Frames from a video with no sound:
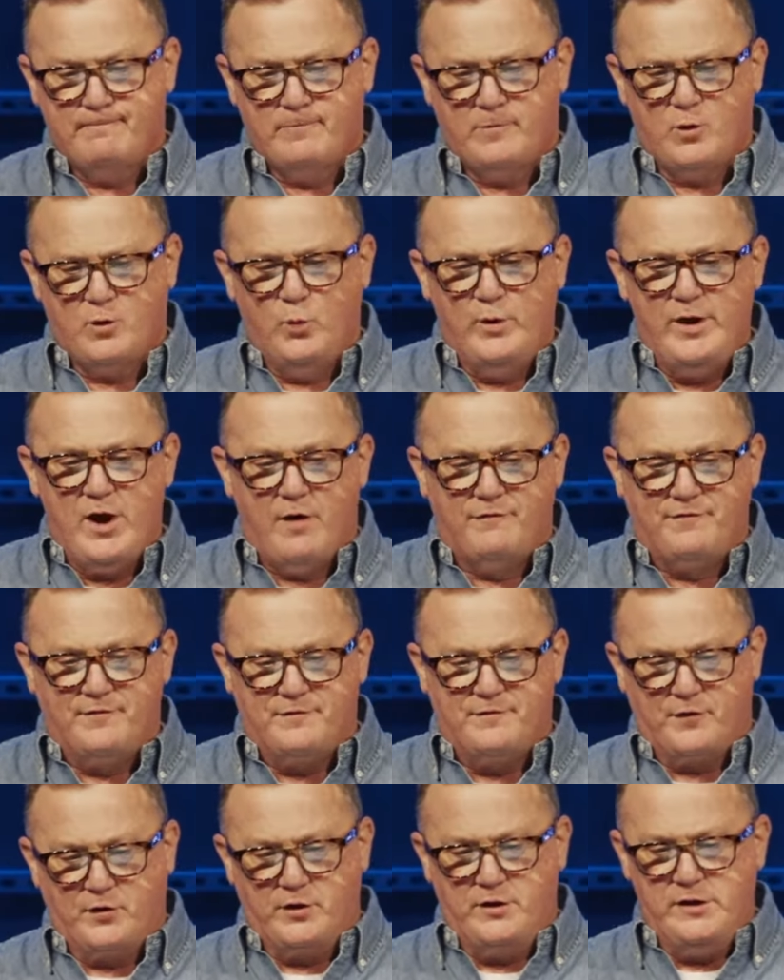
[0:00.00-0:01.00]
We often
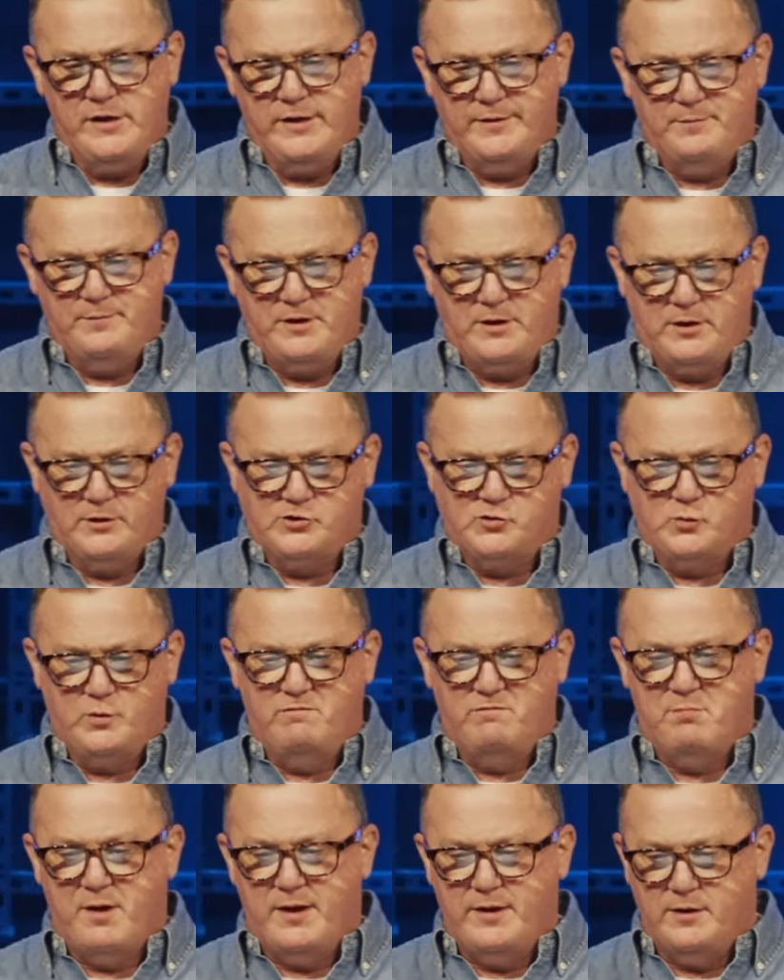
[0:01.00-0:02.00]
forget because we've
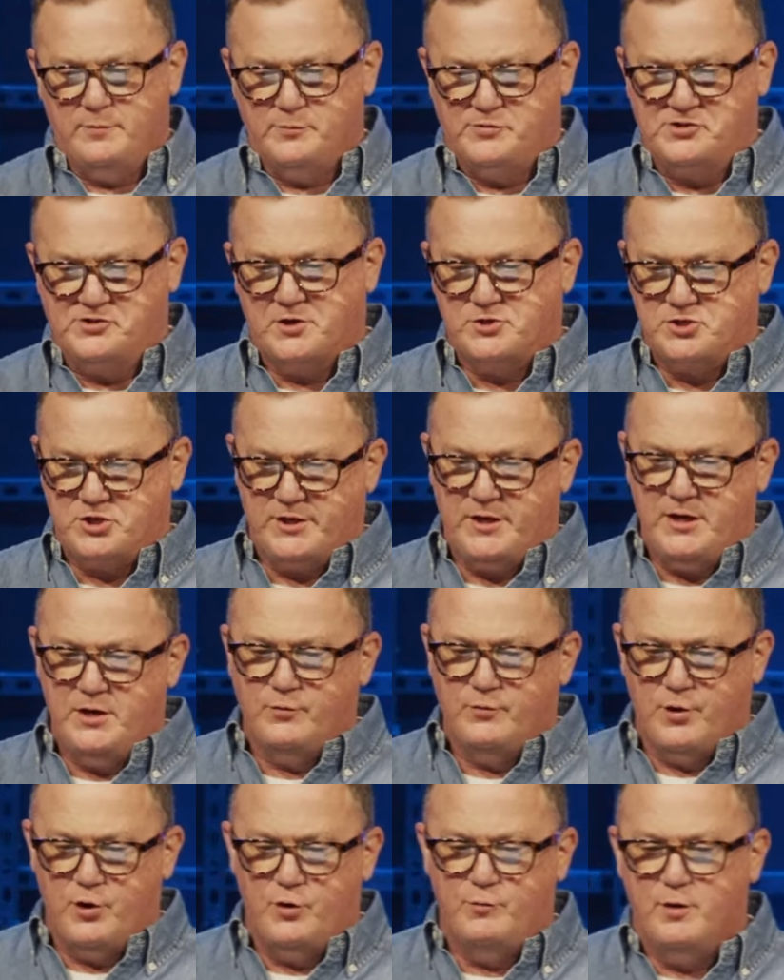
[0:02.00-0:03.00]
made him such a
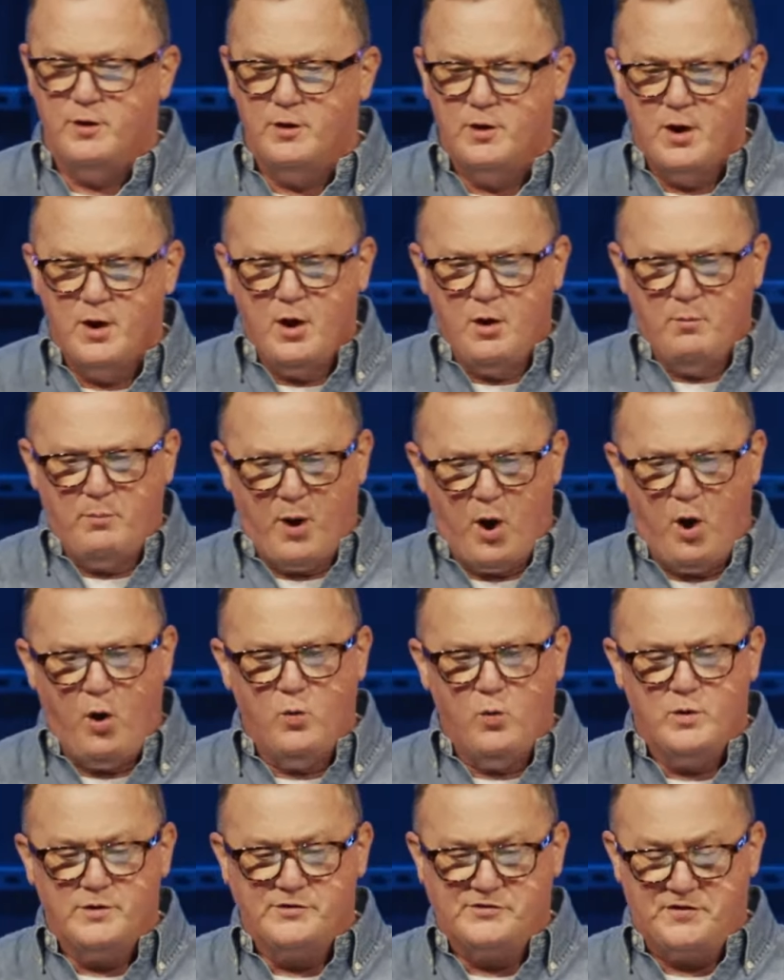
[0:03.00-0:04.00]
hero, but Paul
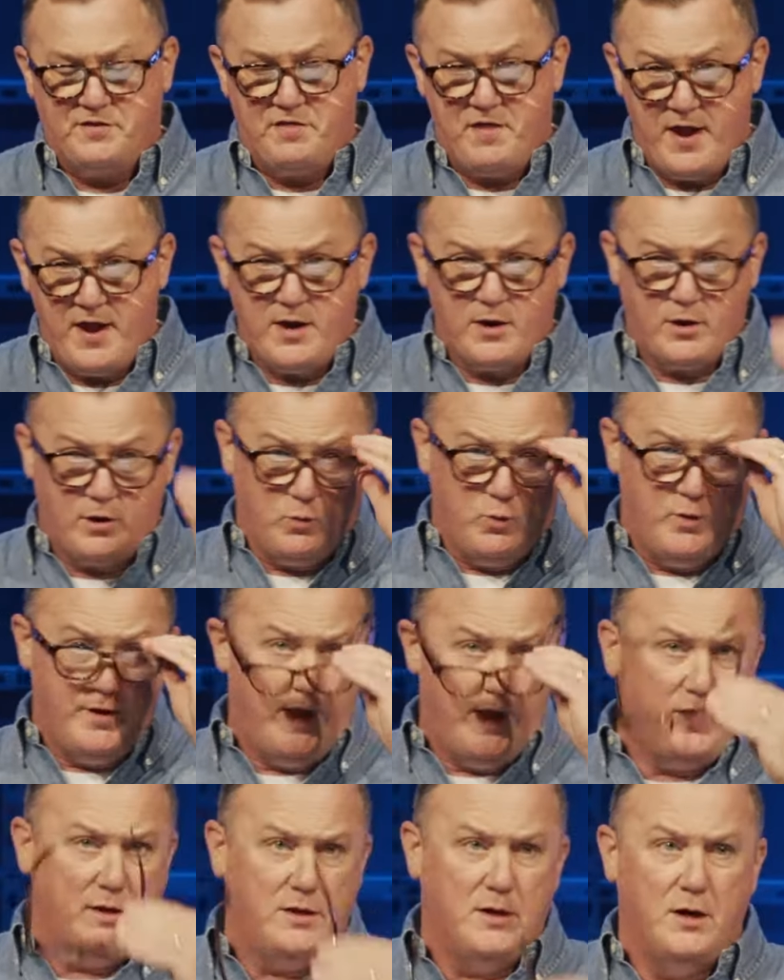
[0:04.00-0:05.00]
was there when a
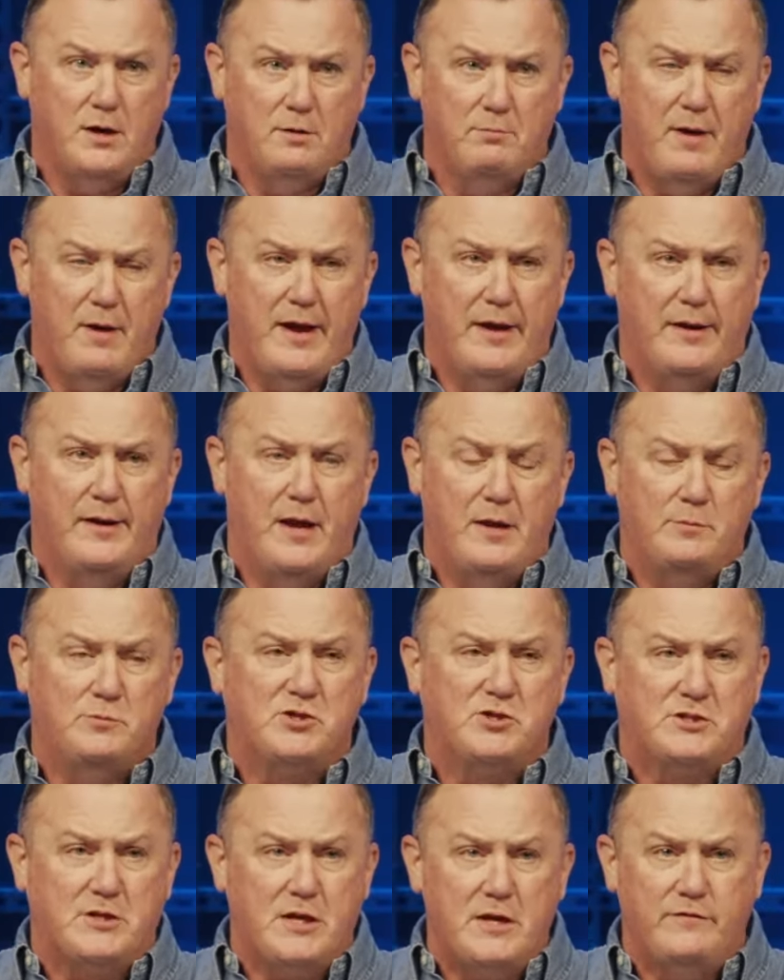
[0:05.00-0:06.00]
young man named
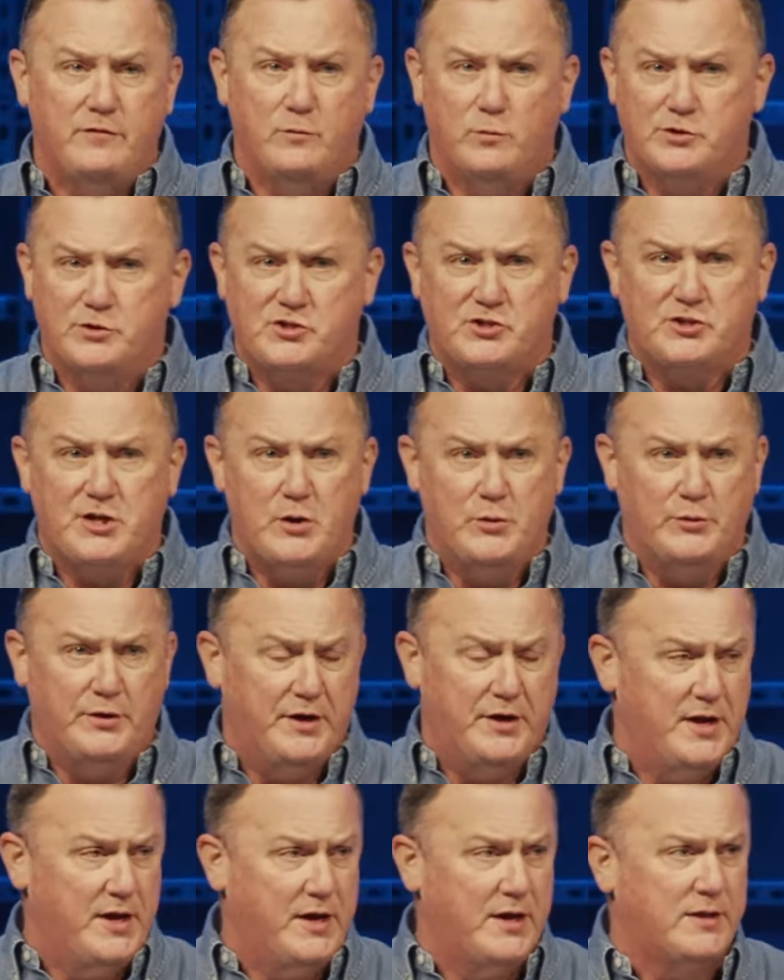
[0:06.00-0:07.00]
Stephen was stoned to
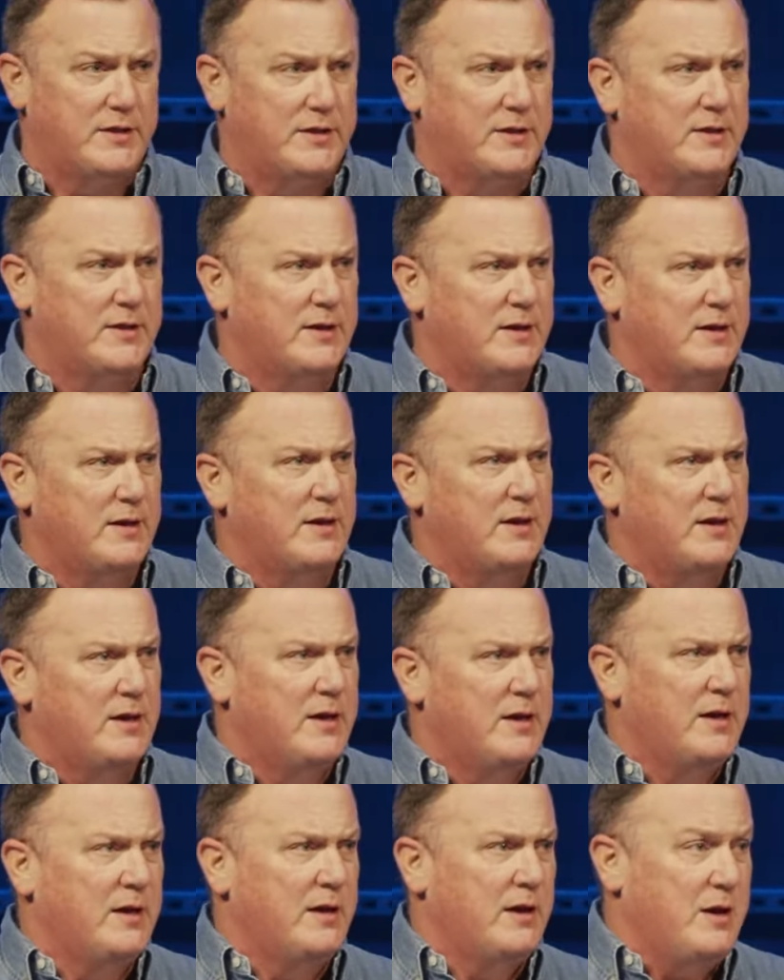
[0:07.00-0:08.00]
death.
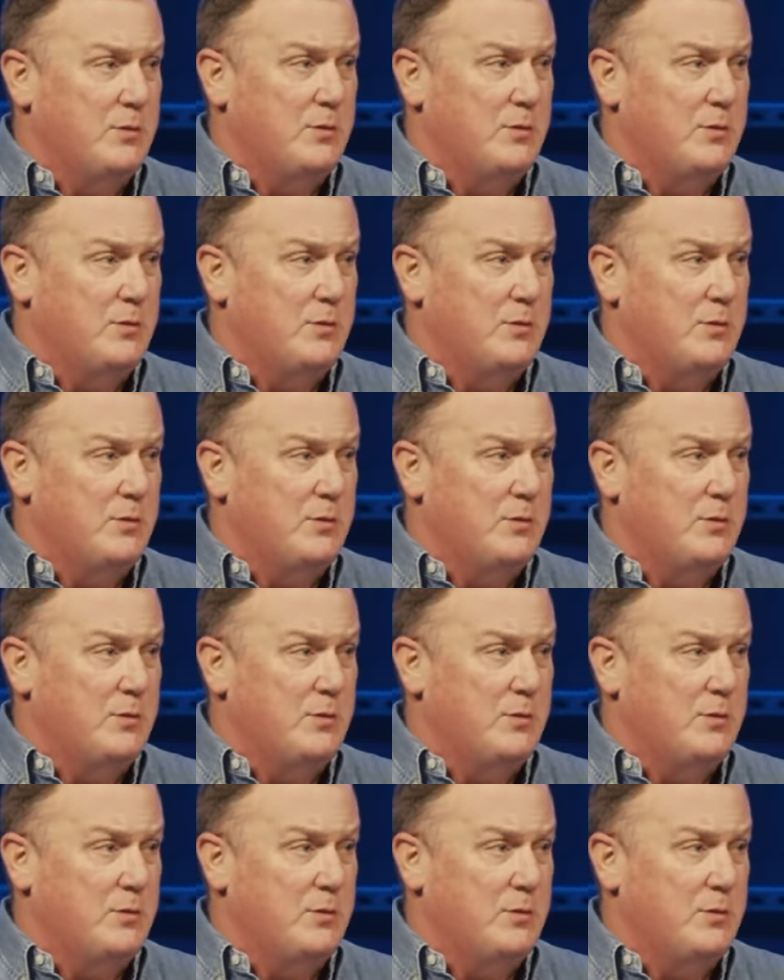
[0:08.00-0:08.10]
He